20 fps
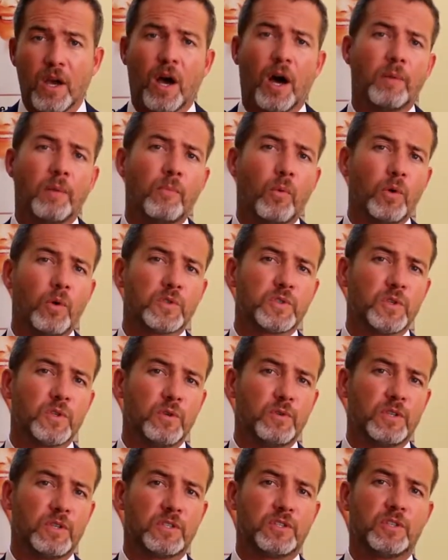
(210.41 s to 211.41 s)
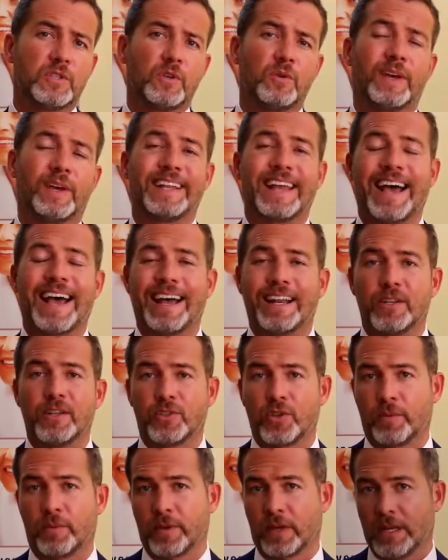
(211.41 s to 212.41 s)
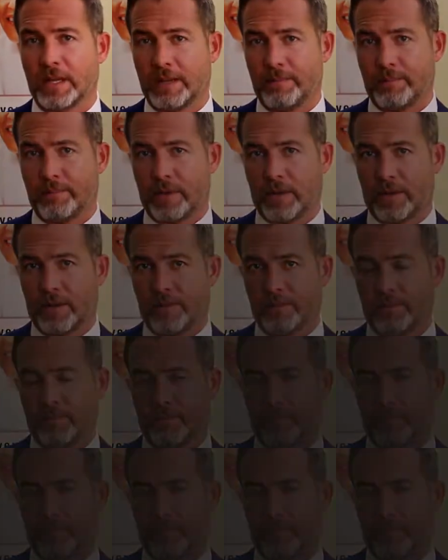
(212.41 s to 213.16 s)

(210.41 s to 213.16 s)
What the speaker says: are more suited to an anatomical implant.